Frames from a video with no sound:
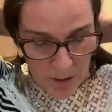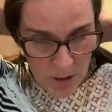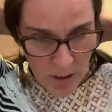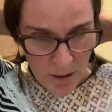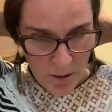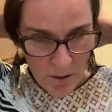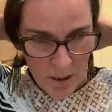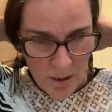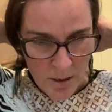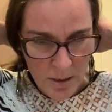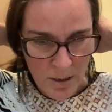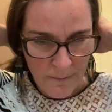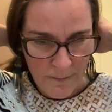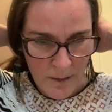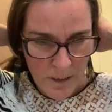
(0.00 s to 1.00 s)
in
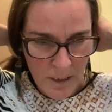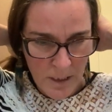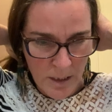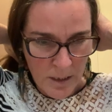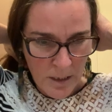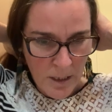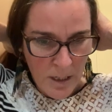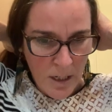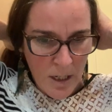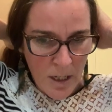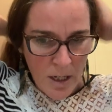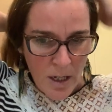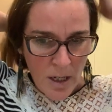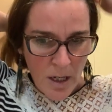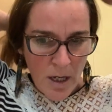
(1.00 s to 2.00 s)
2017.
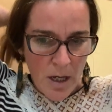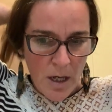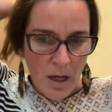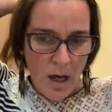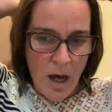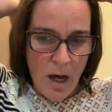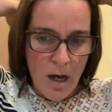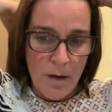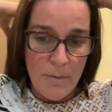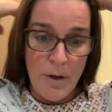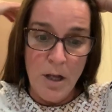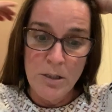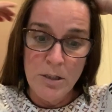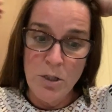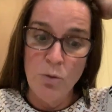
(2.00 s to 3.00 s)

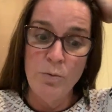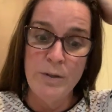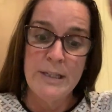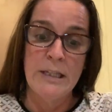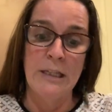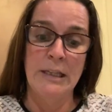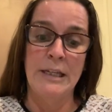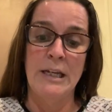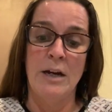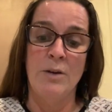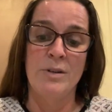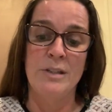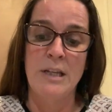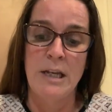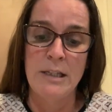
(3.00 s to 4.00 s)
Also recently, I
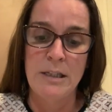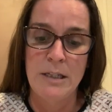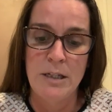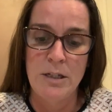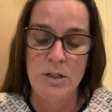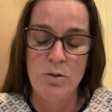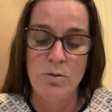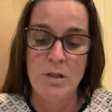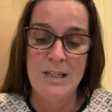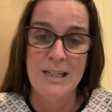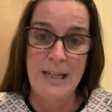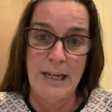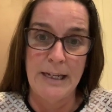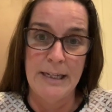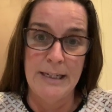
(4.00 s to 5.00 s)
was asked to do the
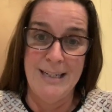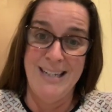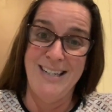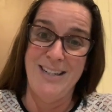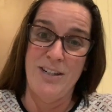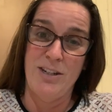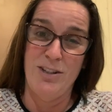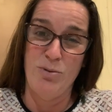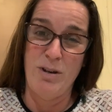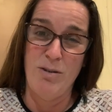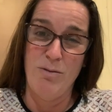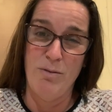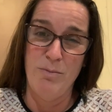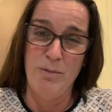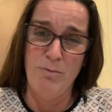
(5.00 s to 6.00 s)
second edition, so I
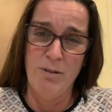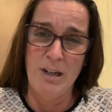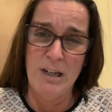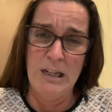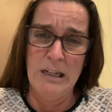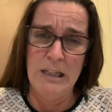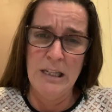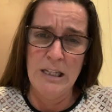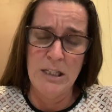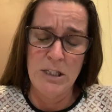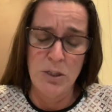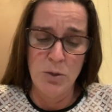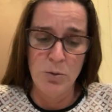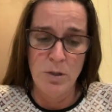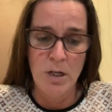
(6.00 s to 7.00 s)
will be working on that
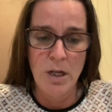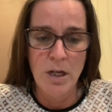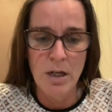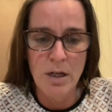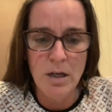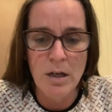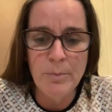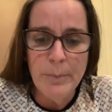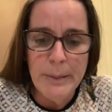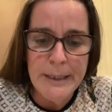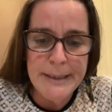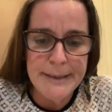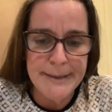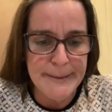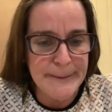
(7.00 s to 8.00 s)
soon.
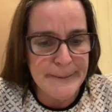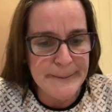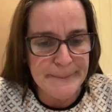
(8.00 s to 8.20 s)
But